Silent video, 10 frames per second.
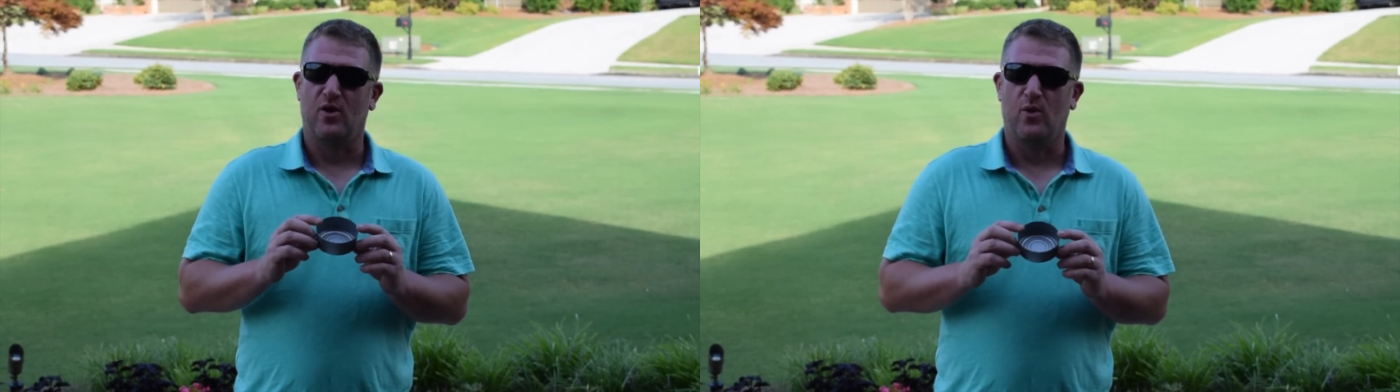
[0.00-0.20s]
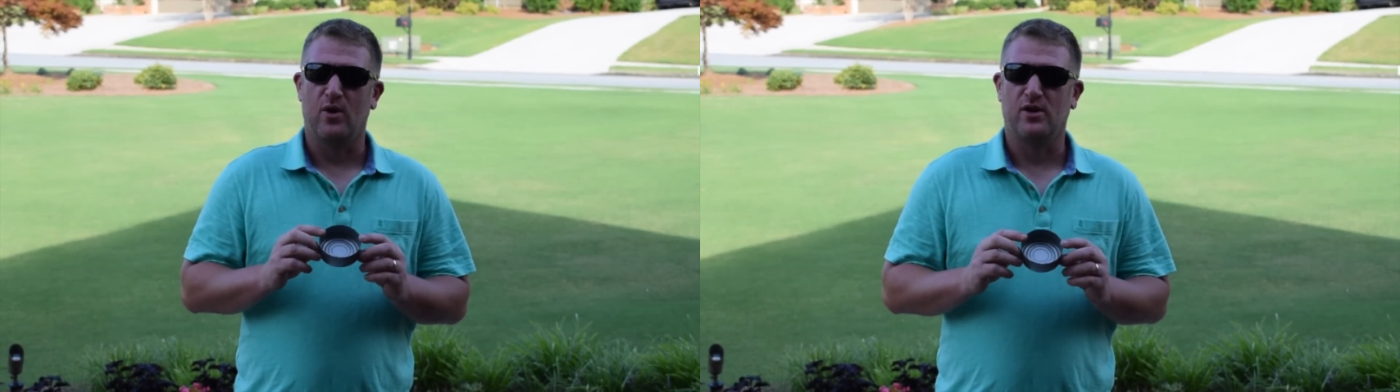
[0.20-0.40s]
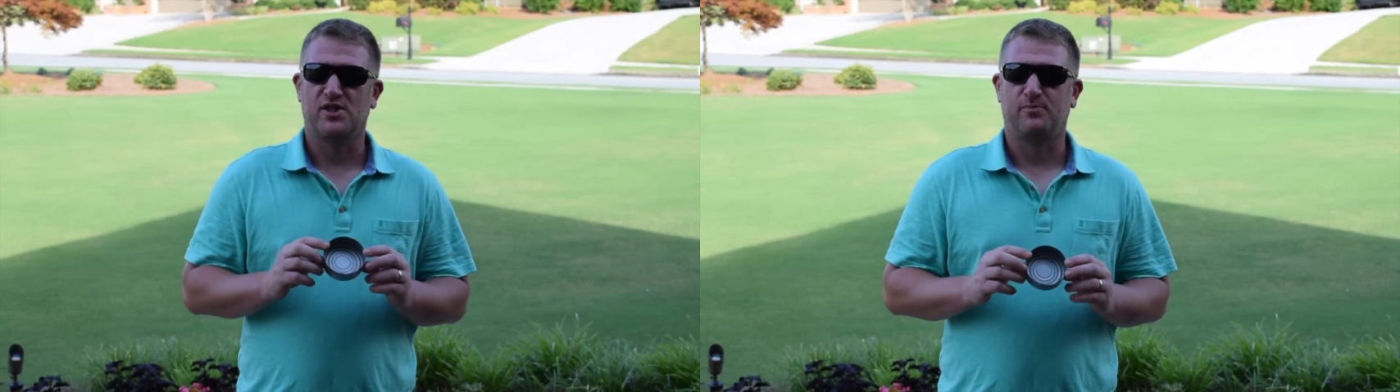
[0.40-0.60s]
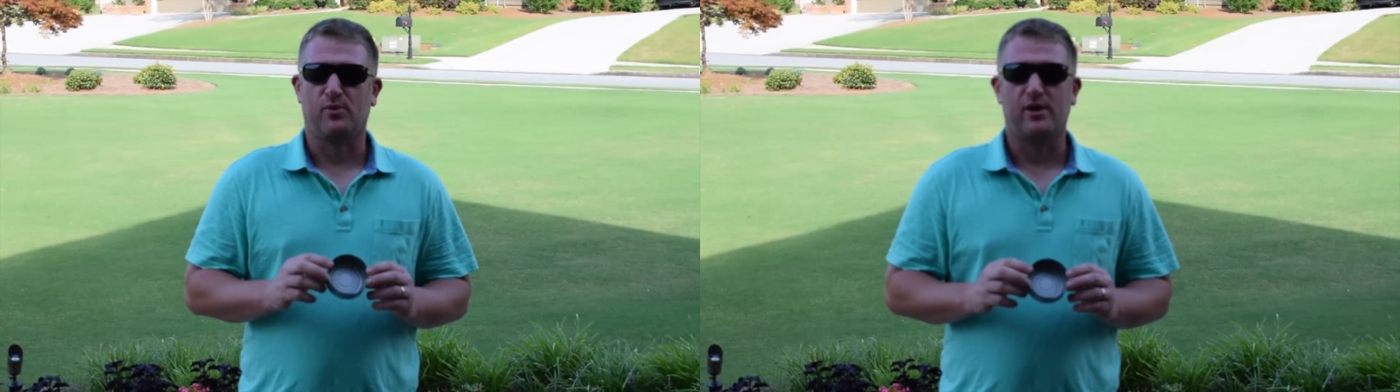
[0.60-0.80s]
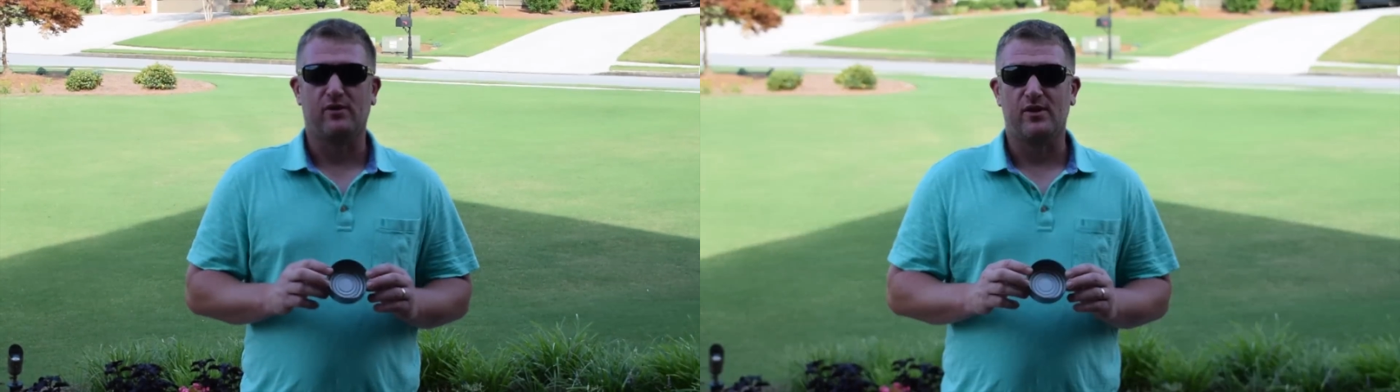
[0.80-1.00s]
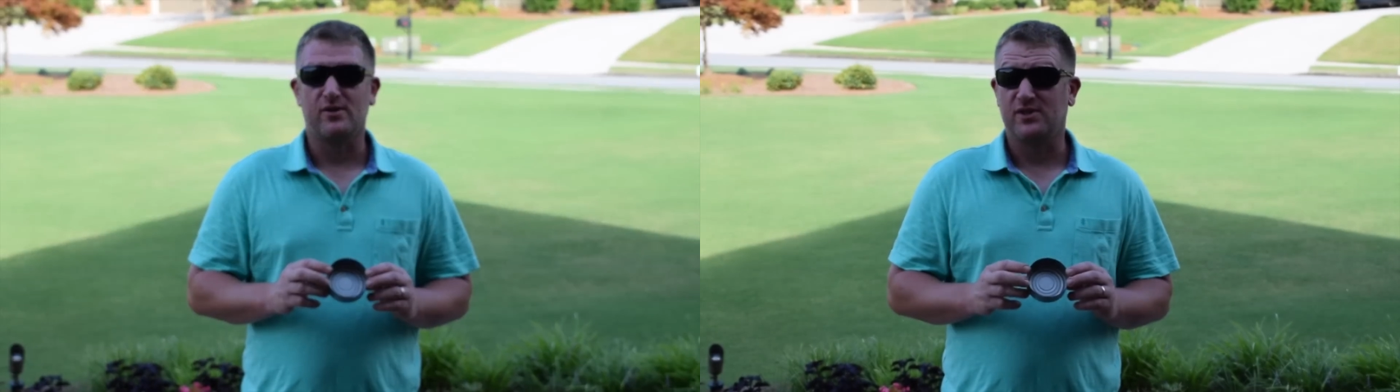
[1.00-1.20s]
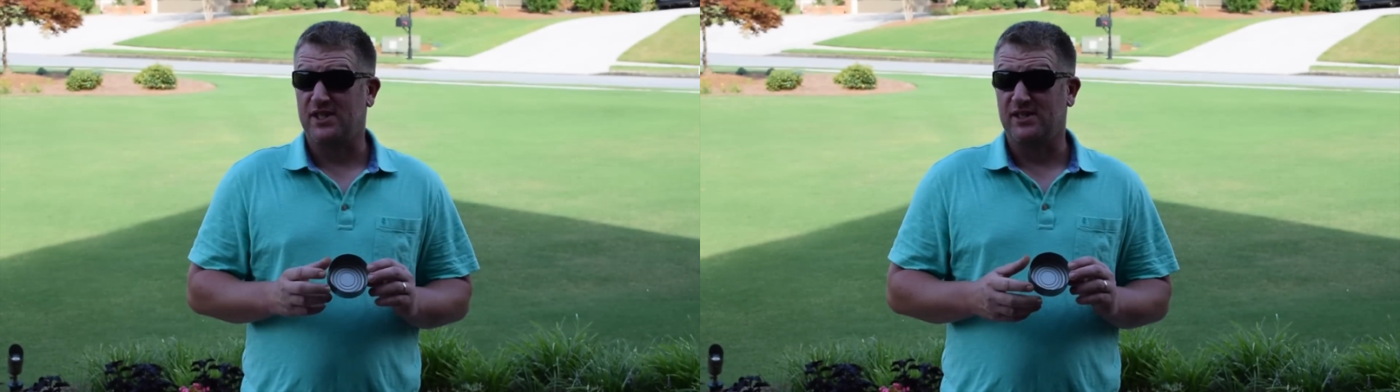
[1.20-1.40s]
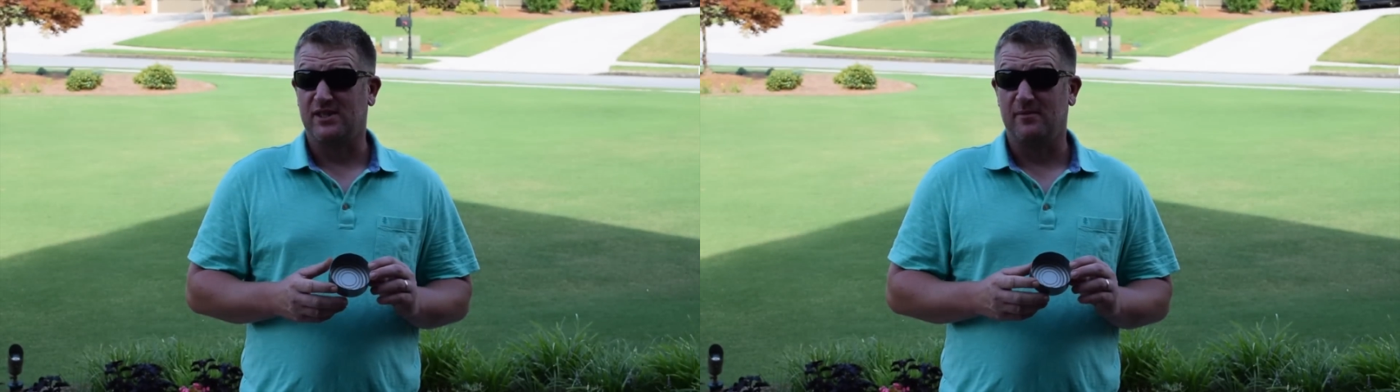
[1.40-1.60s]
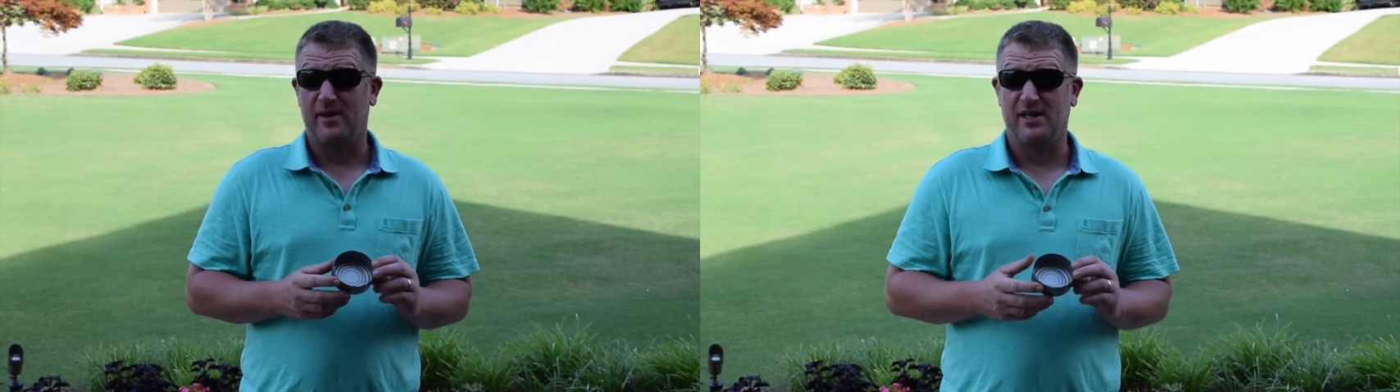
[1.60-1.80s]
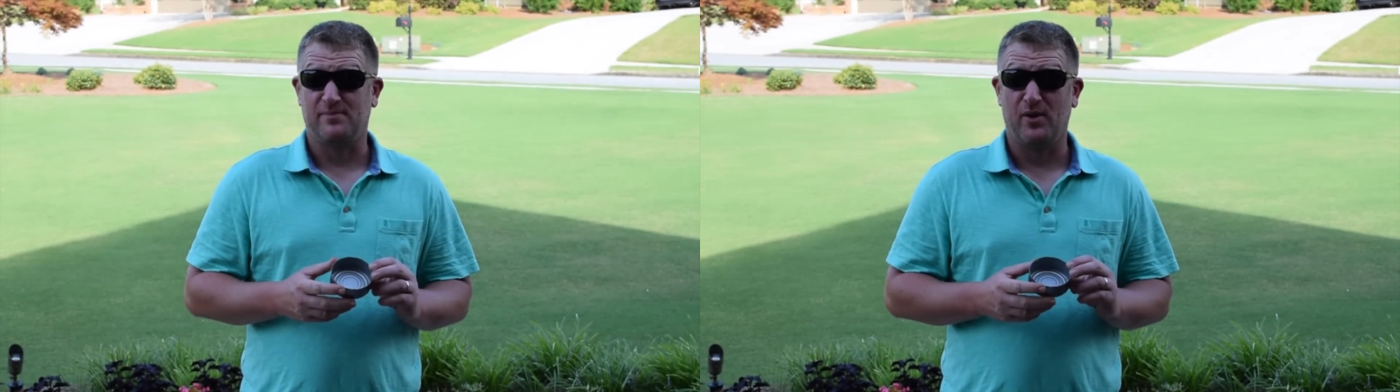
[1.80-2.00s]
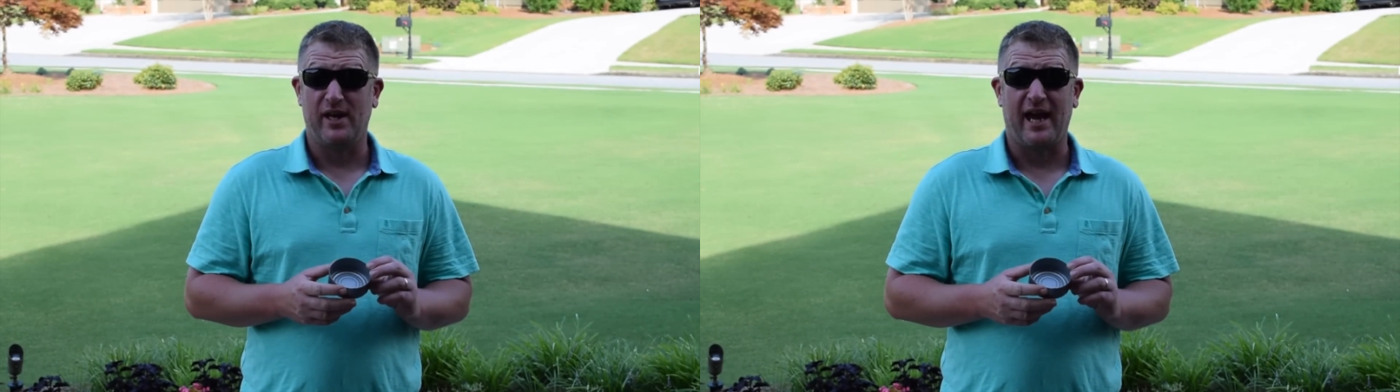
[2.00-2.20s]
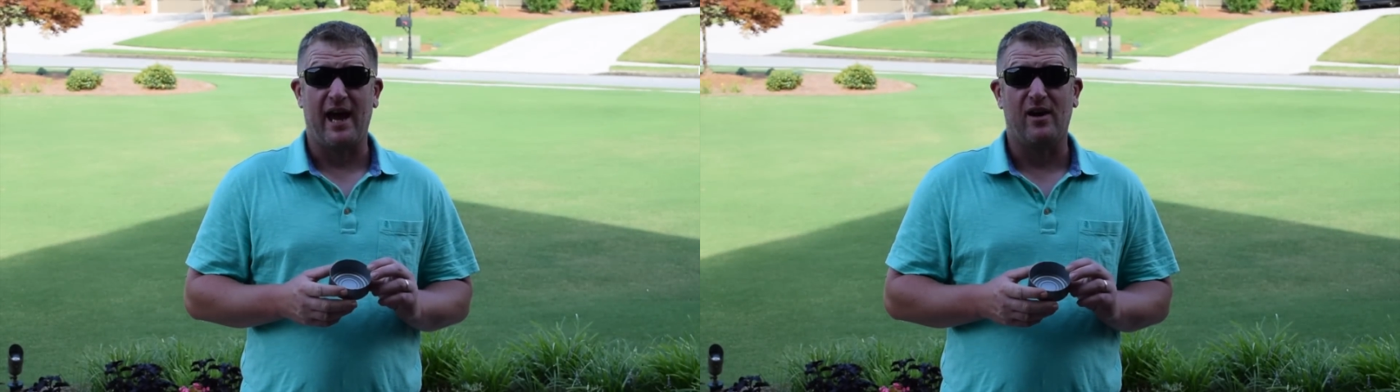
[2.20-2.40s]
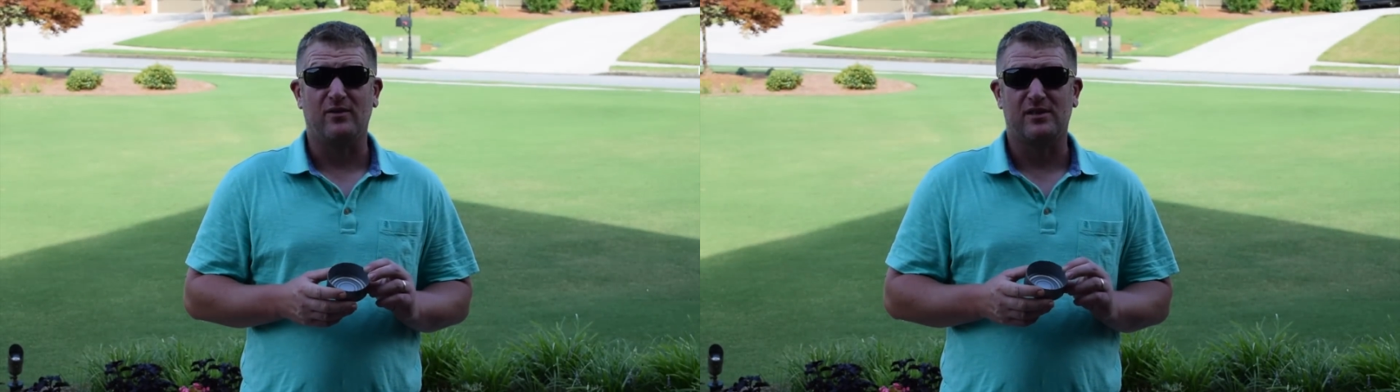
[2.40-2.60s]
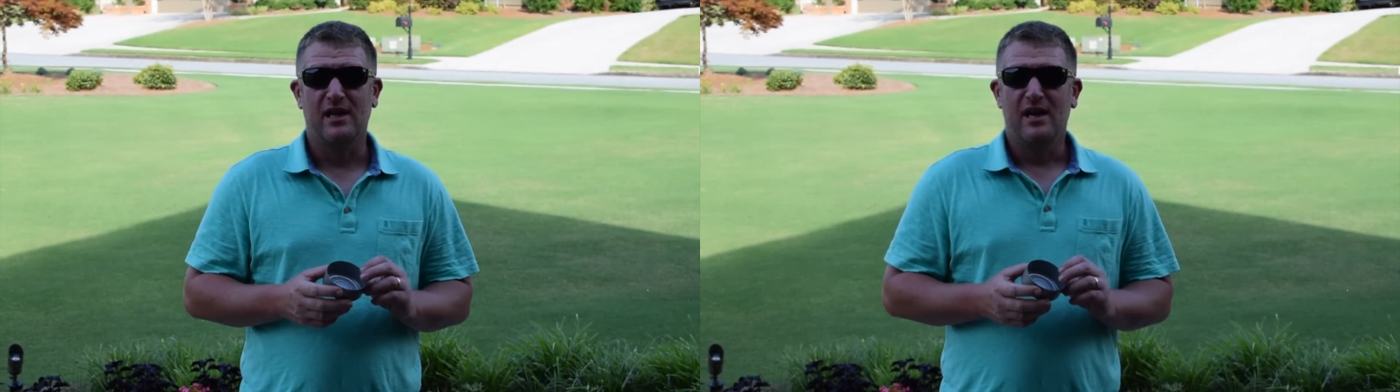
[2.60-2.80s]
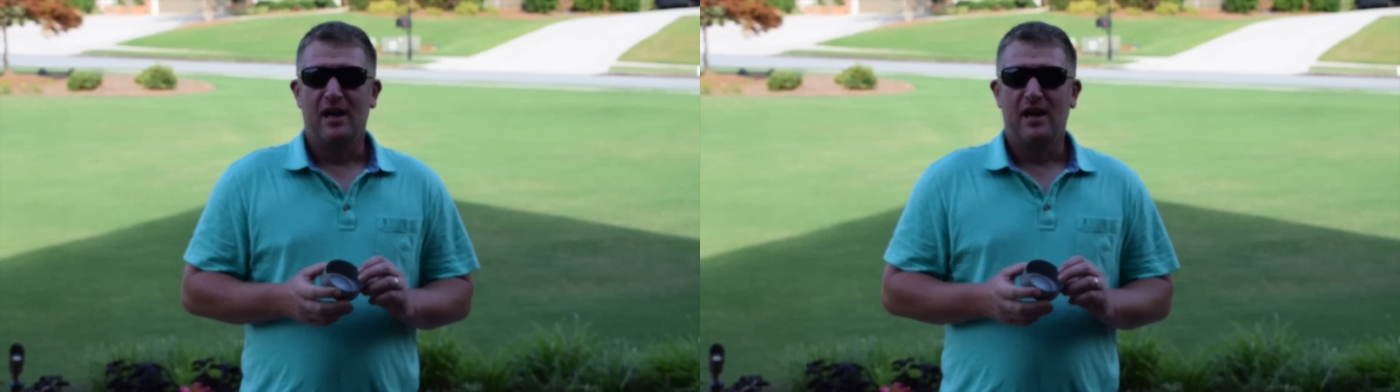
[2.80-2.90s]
or sprinkler system is putting out.